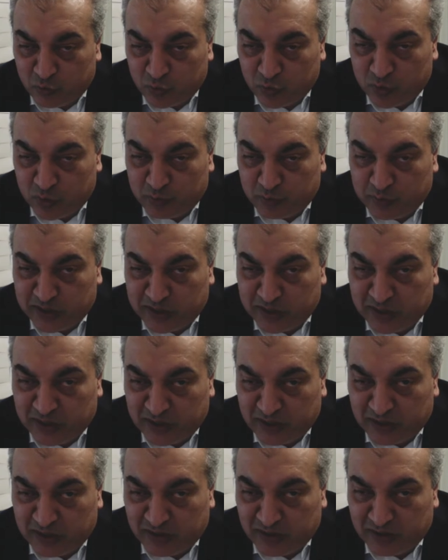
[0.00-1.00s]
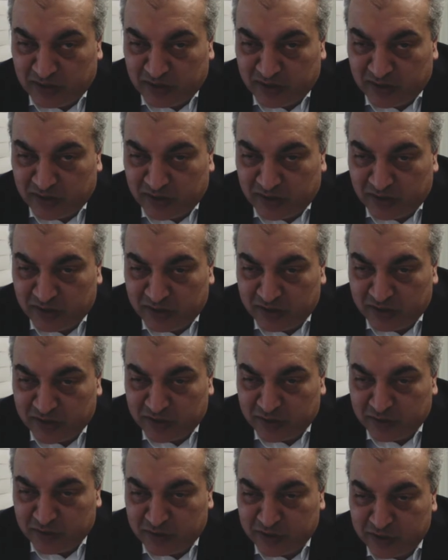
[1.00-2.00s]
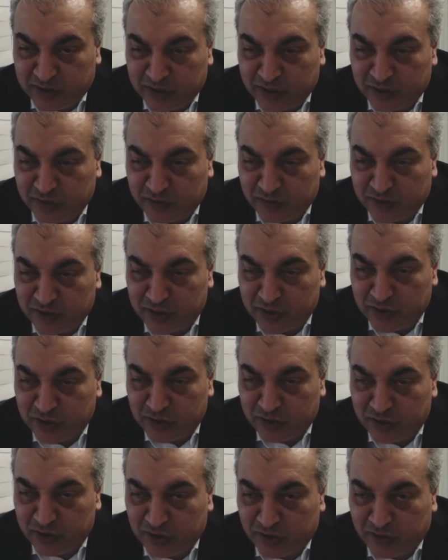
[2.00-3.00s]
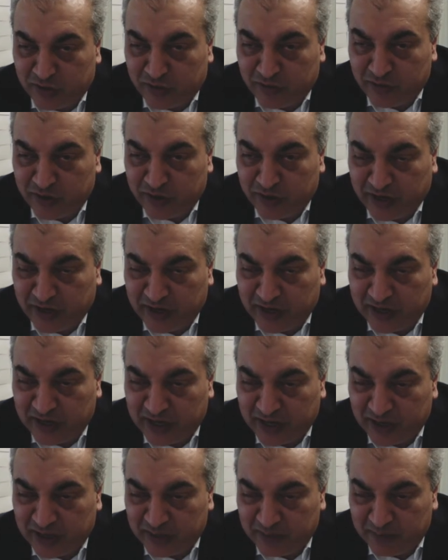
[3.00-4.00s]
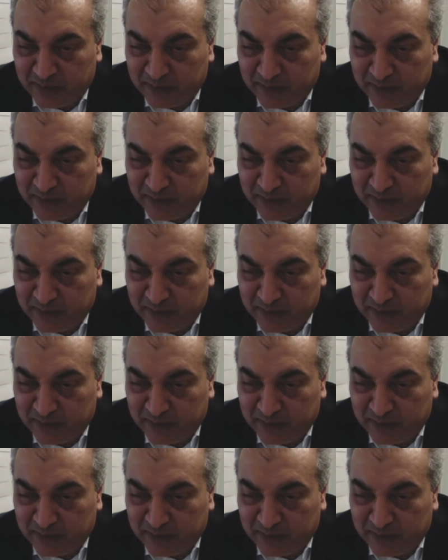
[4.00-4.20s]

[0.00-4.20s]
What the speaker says: would be the Securities Convention of The Hague.